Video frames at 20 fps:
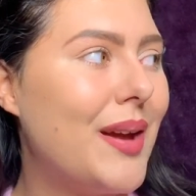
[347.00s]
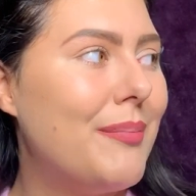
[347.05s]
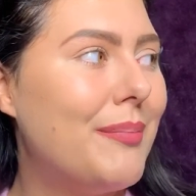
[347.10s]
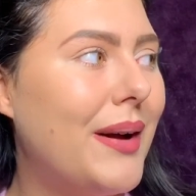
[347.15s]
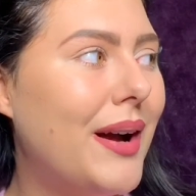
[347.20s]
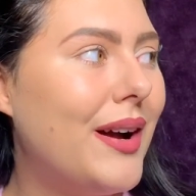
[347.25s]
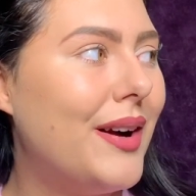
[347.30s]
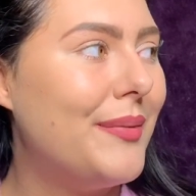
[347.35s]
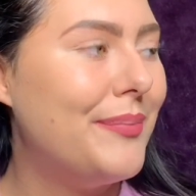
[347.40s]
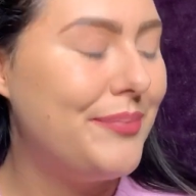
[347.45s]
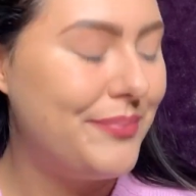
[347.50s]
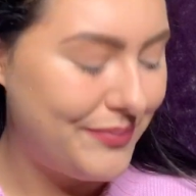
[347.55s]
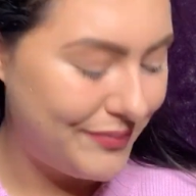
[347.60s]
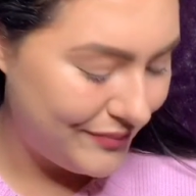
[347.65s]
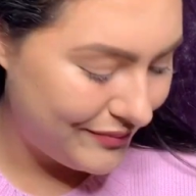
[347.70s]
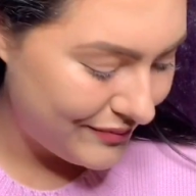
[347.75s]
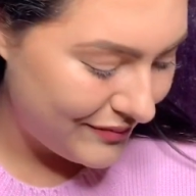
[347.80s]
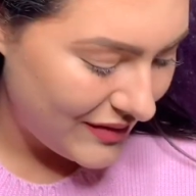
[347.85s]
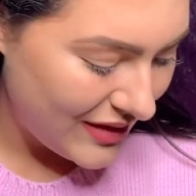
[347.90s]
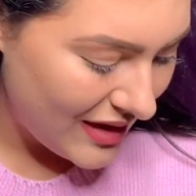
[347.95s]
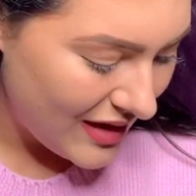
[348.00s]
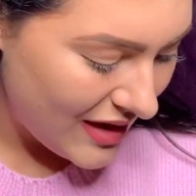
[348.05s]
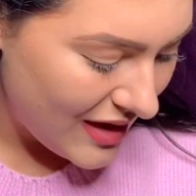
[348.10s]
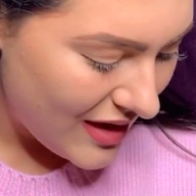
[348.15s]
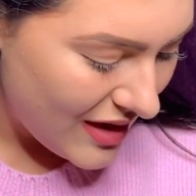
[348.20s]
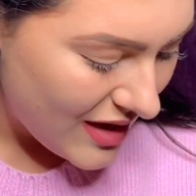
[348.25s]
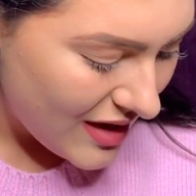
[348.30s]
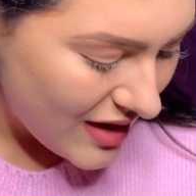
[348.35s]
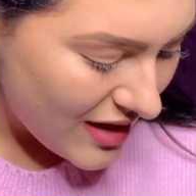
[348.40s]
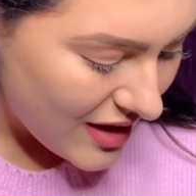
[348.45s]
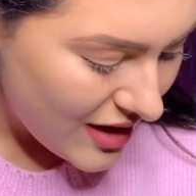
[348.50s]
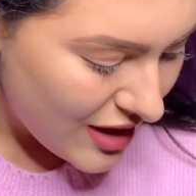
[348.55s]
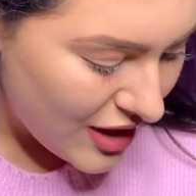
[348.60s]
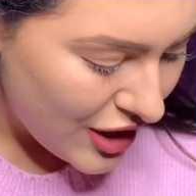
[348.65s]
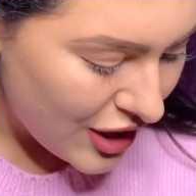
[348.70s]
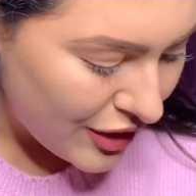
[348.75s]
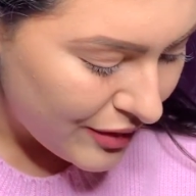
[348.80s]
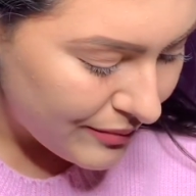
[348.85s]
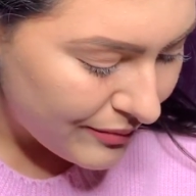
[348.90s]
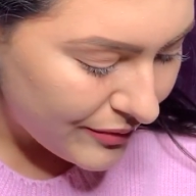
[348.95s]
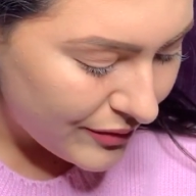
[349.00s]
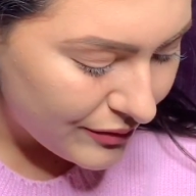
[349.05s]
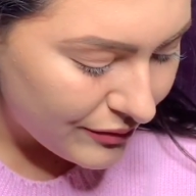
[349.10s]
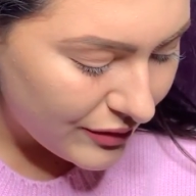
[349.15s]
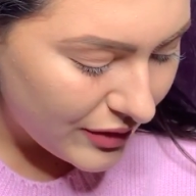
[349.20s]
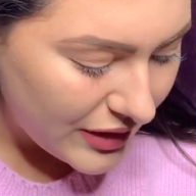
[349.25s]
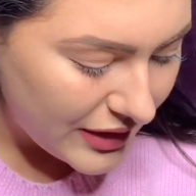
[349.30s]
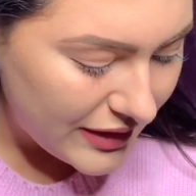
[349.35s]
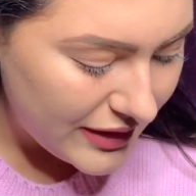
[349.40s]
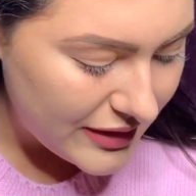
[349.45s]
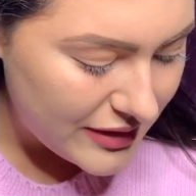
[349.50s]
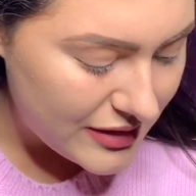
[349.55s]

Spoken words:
But right,